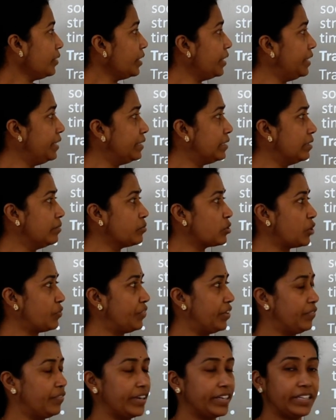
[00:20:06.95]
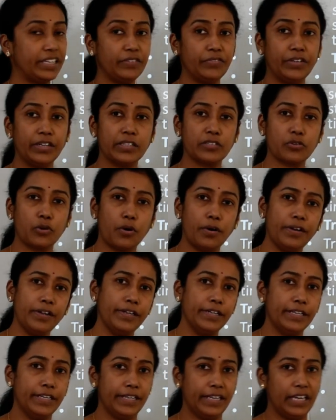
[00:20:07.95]
in terms of effectiveness or
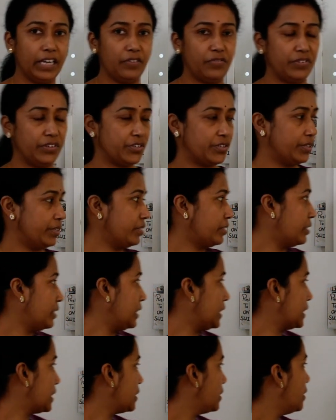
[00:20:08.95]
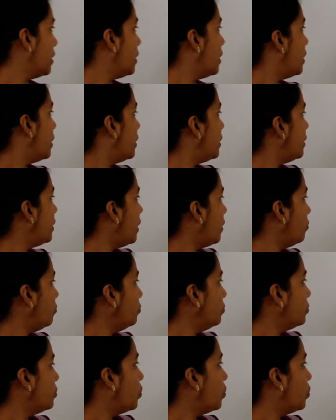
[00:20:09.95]
efficiencies. Now,